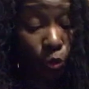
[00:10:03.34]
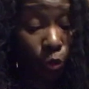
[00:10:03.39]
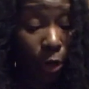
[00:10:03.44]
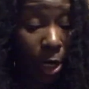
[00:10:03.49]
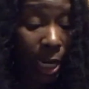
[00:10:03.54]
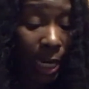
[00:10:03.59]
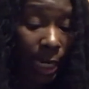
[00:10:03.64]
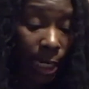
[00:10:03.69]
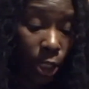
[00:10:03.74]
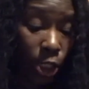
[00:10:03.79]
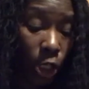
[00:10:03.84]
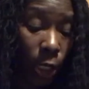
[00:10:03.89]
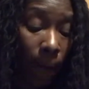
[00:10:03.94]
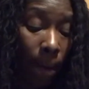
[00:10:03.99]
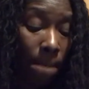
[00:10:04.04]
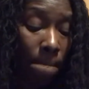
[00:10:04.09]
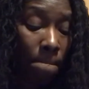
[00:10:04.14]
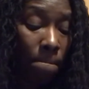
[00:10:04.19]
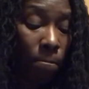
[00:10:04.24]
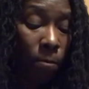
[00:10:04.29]
rage
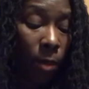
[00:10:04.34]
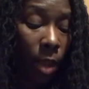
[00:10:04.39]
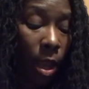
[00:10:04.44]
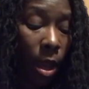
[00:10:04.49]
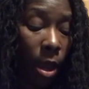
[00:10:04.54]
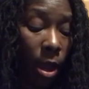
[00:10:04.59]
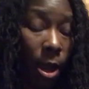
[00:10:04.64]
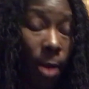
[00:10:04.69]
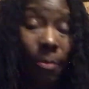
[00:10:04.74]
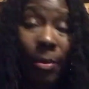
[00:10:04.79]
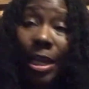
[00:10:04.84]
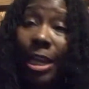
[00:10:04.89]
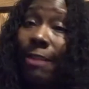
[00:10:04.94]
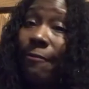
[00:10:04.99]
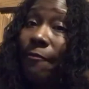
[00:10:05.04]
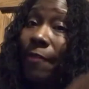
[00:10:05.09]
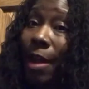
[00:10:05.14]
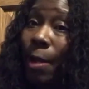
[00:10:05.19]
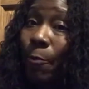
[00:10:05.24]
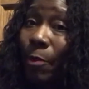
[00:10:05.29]
um, he
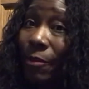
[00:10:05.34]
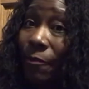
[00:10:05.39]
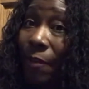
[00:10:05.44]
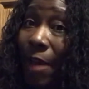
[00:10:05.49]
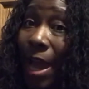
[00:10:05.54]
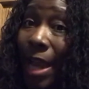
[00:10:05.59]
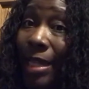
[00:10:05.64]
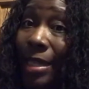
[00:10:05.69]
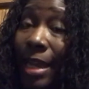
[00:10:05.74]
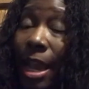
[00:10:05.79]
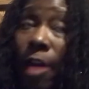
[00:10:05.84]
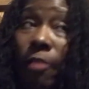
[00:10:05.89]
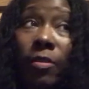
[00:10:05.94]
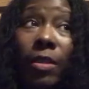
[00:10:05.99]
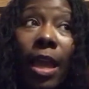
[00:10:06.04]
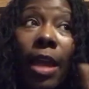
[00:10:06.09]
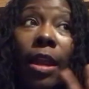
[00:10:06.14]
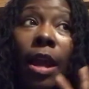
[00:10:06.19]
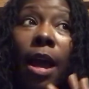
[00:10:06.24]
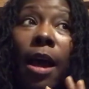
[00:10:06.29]
find we find out
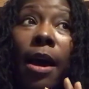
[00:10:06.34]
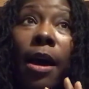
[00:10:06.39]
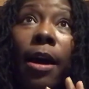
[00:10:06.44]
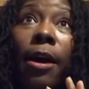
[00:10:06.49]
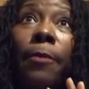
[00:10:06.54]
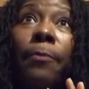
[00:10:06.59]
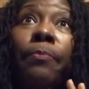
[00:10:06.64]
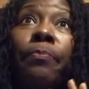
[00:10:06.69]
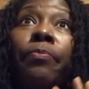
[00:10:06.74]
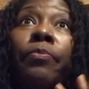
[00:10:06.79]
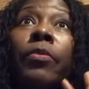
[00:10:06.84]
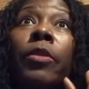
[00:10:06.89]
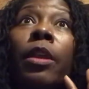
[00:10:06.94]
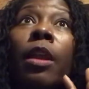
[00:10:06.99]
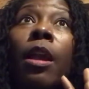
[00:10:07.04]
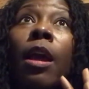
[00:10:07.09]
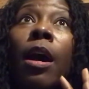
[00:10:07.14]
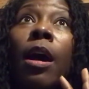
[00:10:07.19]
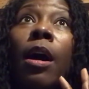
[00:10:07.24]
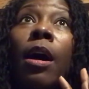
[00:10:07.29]
that um,
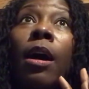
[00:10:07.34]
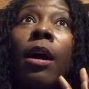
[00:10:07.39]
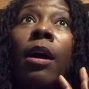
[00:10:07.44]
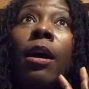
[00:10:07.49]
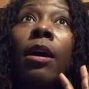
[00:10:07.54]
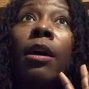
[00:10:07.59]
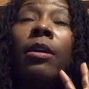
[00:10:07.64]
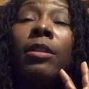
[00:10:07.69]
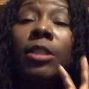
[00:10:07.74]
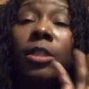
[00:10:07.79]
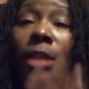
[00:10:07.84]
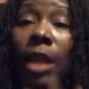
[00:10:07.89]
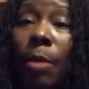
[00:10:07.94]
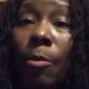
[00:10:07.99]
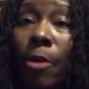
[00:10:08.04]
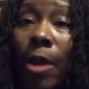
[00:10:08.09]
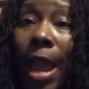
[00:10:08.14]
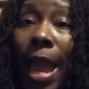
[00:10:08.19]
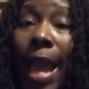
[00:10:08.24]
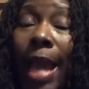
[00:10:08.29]
uh,
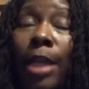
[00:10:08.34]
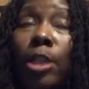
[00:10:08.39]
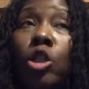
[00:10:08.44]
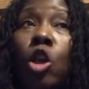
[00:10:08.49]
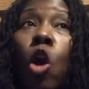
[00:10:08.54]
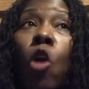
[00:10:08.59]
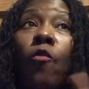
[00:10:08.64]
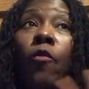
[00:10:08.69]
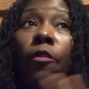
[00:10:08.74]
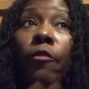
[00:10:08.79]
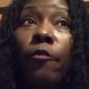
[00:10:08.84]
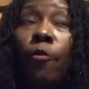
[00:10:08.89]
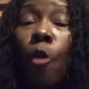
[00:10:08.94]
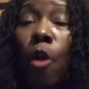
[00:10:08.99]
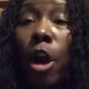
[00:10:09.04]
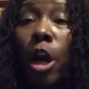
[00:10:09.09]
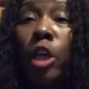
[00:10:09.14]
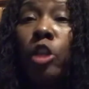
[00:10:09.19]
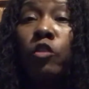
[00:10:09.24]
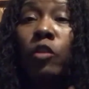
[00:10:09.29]
Deborah has over
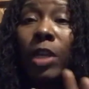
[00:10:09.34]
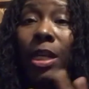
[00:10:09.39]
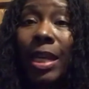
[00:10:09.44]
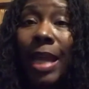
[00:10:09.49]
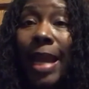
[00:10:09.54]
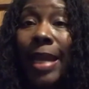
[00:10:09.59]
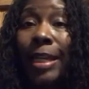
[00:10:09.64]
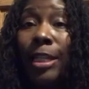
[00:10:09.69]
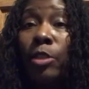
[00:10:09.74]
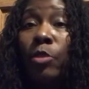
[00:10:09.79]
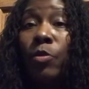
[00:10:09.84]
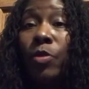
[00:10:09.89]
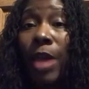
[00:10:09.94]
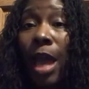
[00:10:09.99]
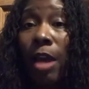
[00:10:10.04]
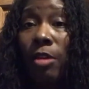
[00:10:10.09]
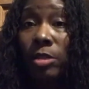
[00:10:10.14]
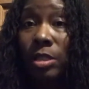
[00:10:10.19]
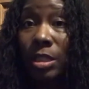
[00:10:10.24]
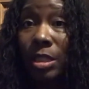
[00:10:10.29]

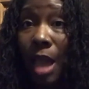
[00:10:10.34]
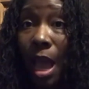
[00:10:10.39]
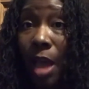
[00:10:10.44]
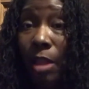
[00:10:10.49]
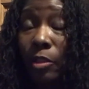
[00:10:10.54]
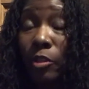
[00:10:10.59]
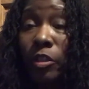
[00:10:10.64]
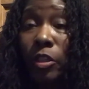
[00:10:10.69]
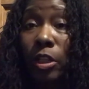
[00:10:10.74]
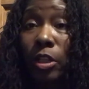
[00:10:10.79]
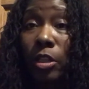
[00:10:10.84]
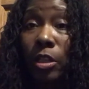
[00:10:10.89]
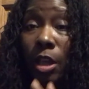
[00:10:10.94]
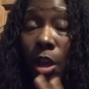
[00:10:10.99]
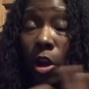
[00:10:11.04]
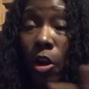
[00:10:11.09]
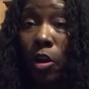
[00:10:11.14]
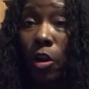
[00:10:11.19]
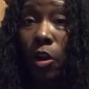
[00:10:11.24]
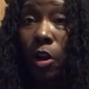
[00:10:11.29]
$492,000 in
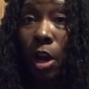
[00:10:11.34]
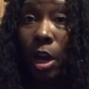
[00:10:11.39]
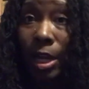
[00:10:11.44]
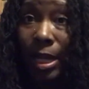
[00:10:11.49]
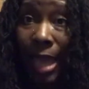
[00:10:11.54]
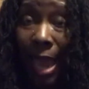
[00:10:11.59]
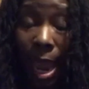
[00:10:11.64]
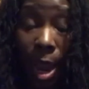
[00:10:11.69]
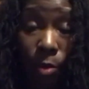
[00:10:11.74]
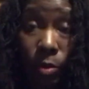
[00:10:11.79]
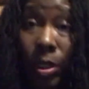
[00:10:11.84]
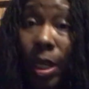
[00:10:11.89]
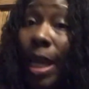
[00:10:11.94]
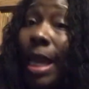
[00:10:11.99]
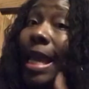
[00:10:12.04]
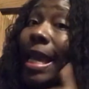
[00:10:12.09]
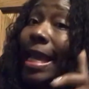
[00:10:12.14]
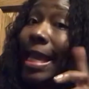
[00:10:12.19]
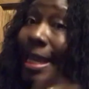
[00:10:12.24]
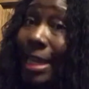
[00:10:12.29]
her account.
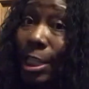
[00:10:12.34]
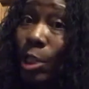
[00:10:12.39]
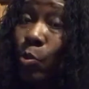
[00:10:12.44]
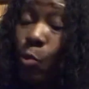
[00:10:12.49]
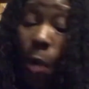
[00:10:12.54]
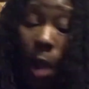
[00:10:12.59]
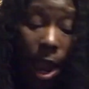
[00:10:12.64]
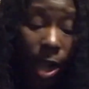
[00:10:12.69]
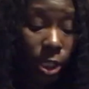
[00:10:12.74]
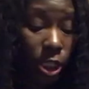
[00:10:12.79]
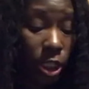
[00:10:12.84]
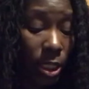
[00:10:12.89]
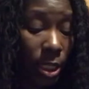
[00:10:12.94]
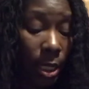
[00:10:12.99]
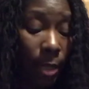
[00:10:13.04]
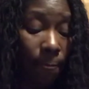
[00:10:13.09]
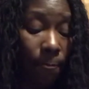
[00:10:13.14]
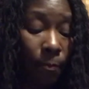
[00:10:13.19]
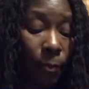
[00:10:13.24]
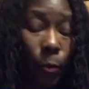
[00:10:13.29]
He's watched
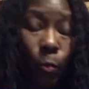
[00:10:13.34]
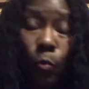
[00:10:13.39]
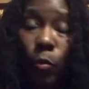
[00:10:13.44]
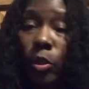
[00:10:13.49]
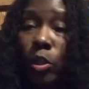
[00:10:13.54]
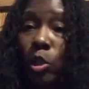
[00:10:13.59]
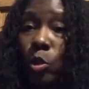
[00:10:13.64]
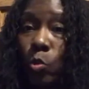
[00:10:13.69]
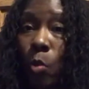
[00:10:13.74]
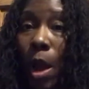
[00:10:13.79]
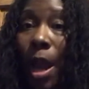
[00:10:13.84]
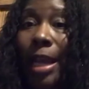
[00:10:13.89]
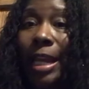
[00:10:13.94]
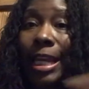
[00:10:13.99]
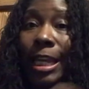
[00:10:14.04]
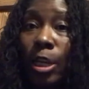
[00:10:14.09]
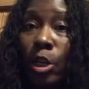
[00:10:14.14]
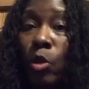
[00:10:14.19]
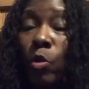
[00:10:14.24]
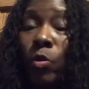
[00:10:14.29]
it, which is why he
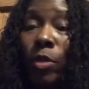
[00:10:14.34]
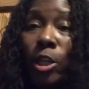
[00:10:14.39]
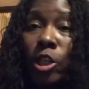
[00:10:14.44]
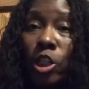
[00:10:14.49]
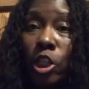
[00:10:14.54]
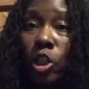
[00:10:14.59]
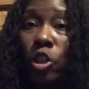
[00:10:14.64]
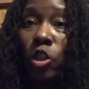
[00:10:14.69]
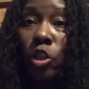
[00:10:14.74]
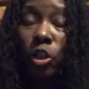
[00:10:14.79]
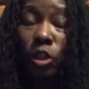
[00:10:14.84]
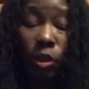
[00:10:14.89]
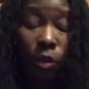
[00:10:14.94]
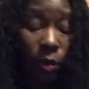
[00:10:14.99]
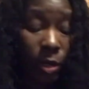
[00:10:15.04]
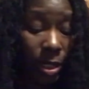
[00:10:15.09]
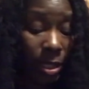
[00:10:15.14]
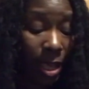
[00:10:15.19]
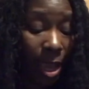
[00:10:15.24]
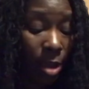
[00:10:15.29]
knew that she took
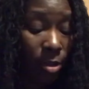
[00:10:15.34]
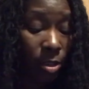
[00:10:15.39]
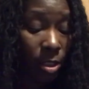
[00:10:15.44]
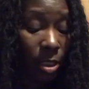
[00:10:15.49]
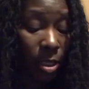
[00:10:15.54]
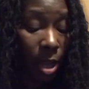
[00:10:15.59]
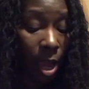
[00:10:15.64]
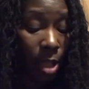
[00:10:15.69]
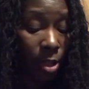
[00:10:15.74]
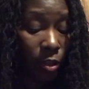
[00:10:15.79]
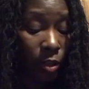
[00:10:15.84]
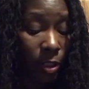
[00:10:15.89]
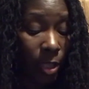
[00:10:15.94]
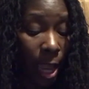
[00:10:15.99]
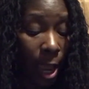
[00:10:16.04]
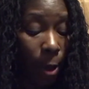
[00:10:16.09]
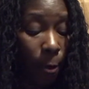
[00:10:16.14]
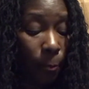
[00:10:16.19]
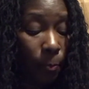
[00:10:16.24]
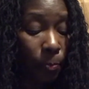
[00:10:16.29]
$30,000
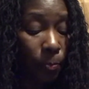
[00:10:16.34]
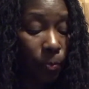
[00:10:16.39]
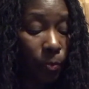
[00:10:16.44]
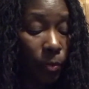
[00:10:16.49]
out.